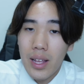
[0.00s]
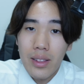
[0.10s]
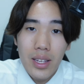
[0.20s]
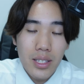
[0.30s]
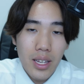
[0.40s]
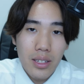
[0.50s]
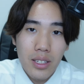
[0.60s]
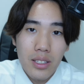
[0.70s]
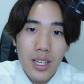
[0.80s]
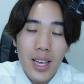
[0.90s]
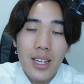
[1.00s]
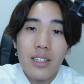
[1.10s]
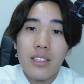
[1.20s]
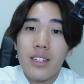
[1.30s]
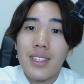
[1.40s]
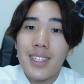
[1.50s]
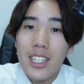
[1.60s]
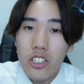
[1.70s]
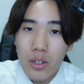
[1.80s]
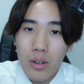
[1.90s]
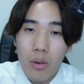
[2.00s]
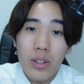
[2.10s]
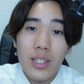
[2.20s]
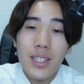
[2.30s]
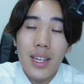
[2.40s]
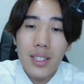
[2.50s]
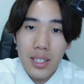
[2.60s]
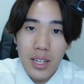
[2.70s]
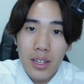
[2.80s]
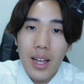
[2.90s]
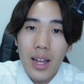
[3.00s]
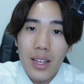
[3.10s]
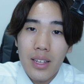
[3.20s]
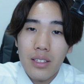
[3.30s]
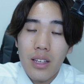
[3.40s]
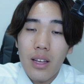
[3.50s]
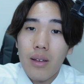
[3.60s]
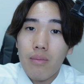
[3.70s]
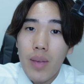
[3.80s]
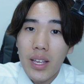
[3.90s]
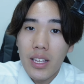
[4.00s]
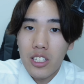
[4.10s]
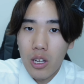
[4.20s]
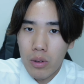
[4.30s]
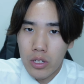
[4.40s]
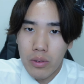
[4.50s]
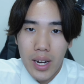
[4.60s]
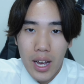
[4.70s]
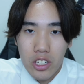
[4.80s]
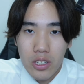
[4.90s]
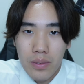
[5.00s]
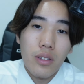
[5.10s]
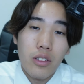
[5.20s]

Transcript: In this sentence, it is the teacher or the sensei that is making someone do an action.